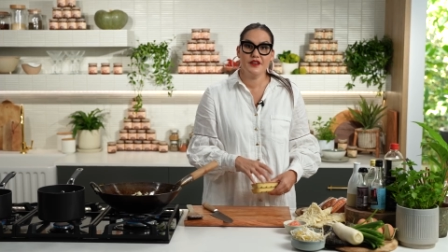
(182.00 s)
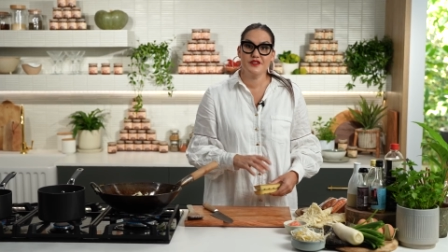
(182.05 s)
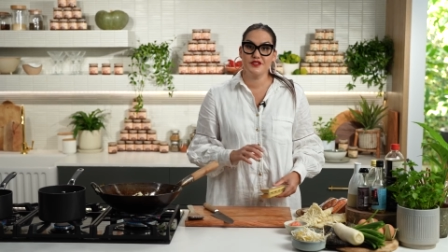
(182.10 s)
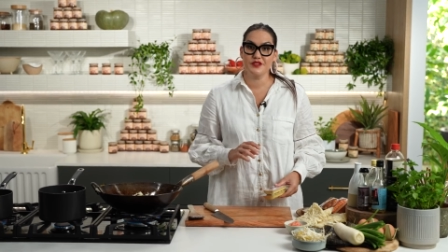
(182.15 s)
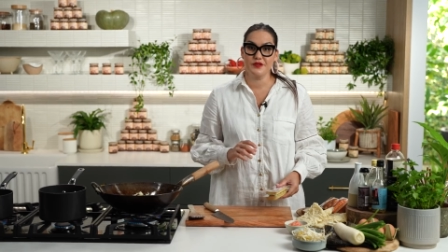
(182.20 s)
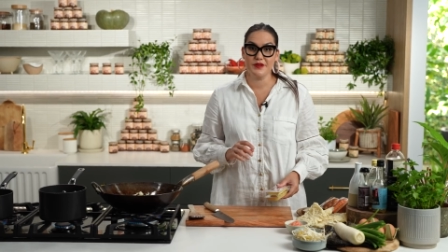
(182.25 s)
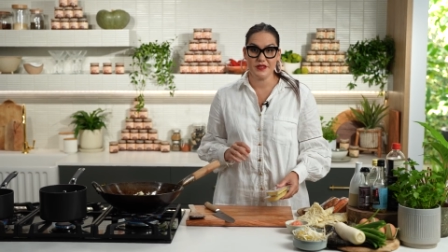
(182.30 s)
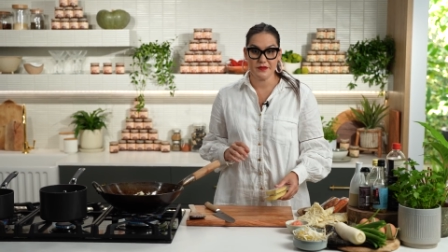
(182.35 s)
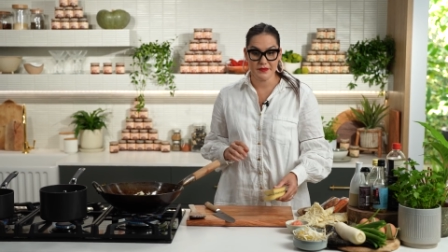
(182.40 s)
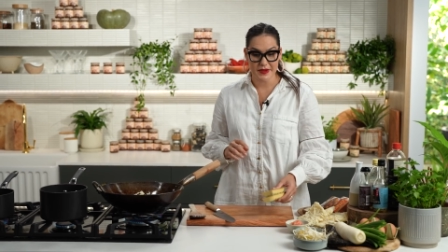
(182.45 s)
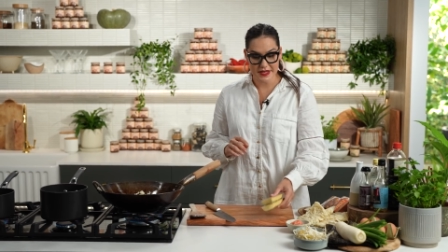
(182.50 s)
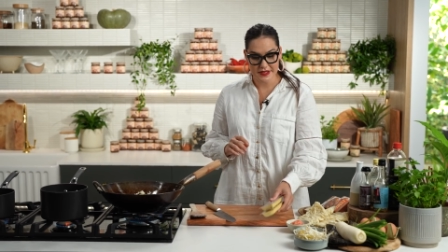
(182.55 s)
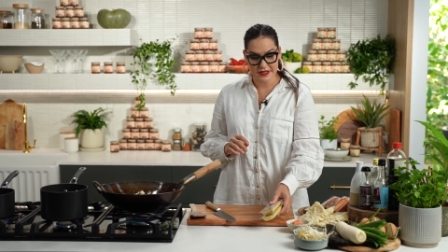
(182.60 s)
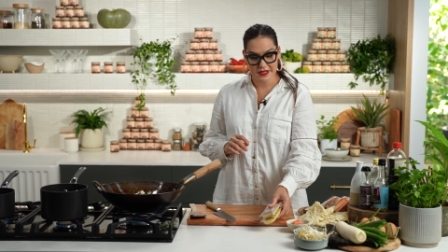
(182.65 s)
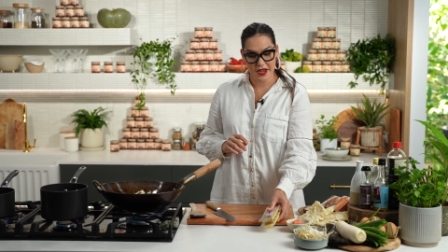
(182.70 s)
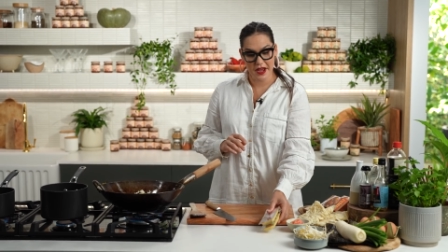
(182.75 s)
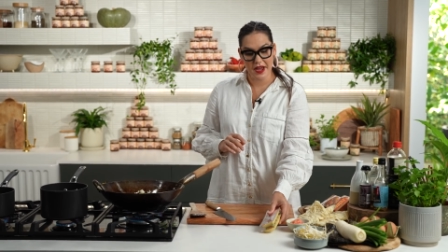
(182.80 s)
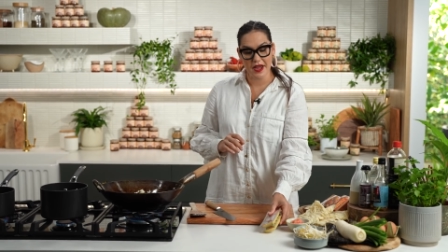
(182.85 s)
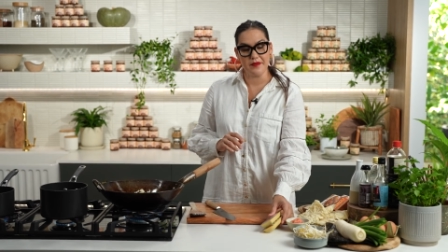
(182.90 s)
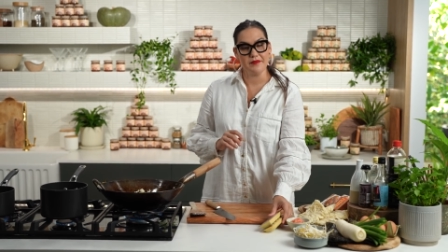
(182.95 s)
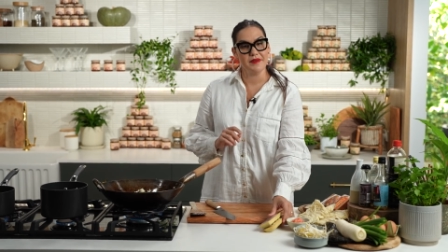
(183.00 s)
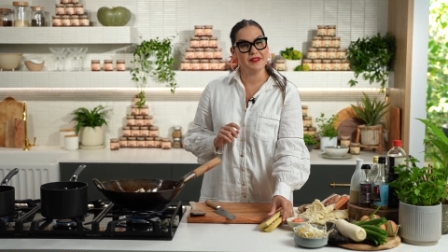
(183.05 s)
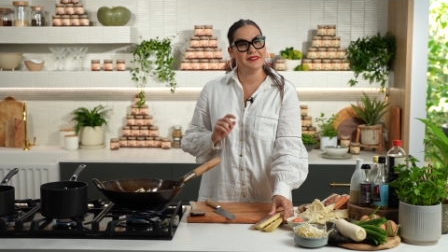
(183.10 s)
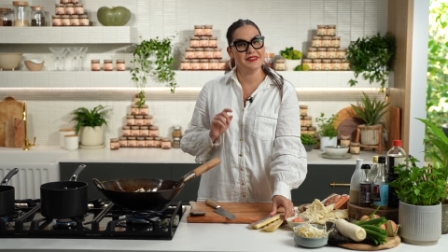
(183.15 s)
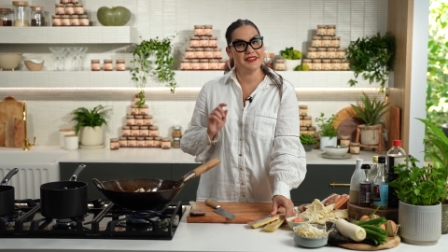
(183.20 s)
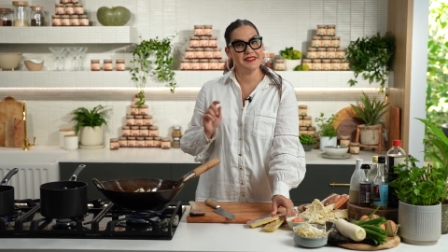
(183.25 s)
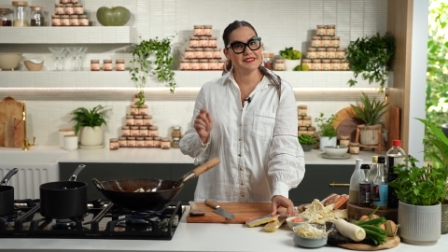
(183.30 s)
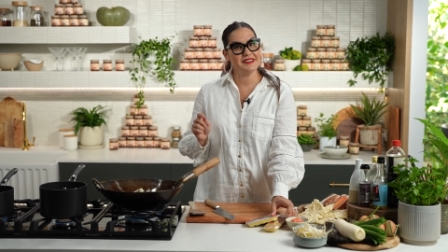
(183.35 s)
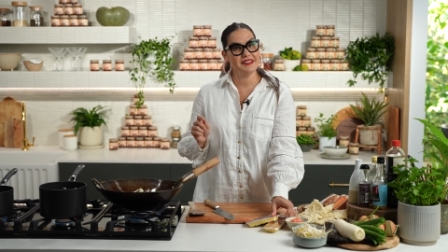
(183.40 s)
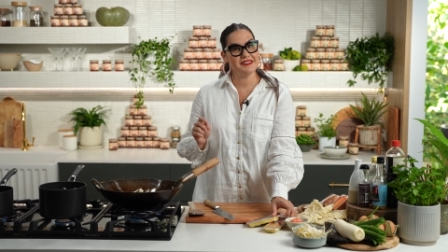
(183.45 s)
So in the meantime,
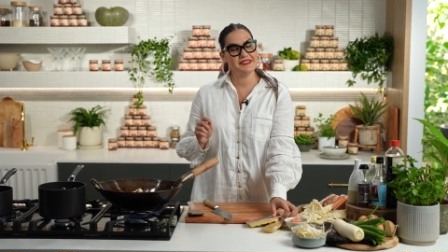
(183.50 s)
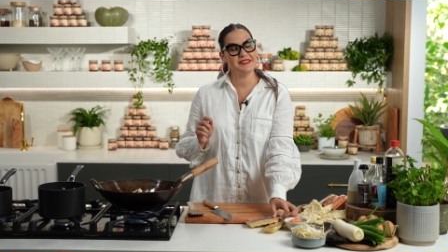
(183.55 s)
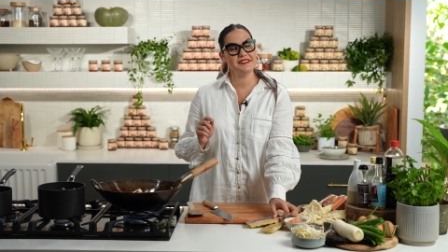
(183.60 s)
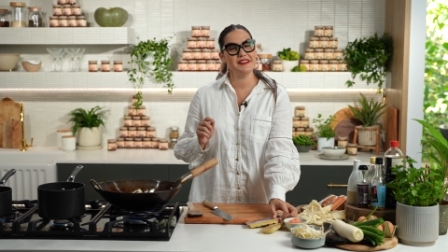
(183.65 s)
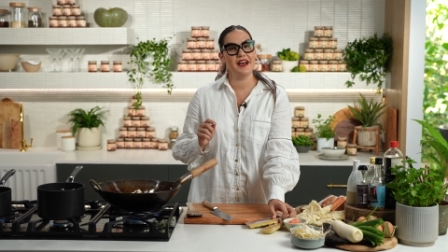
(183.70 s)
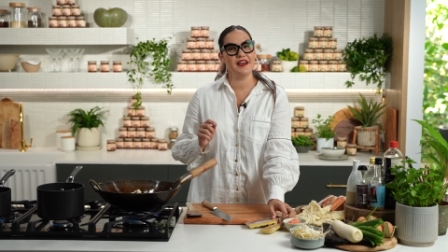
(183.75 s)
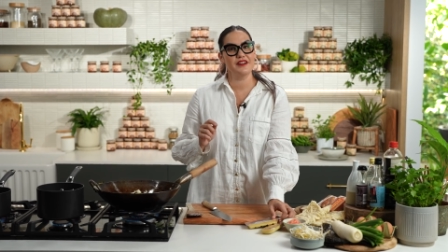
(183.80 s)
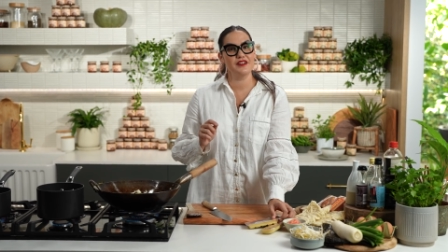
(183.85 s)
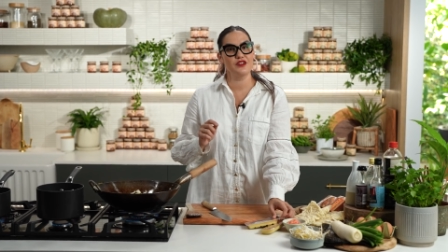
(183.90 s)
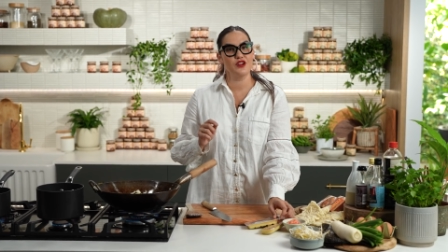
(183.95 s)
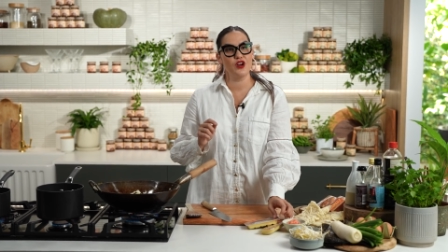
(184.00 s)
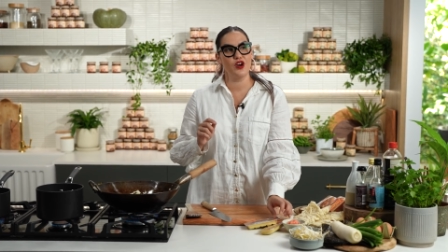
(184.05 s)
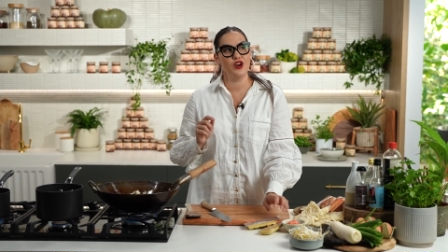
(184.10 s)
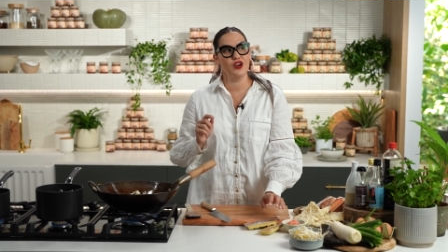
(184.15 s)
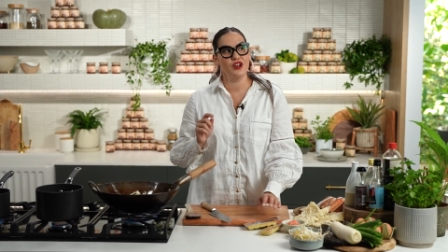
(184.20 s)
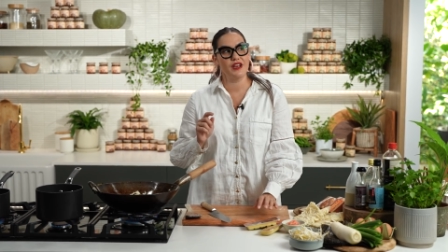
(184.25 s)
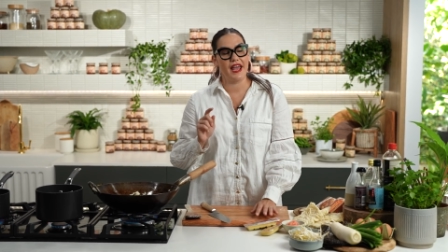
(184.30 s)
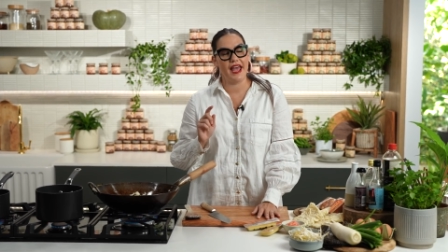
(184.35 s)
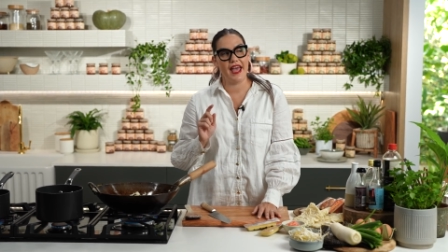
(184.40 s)
let's get started on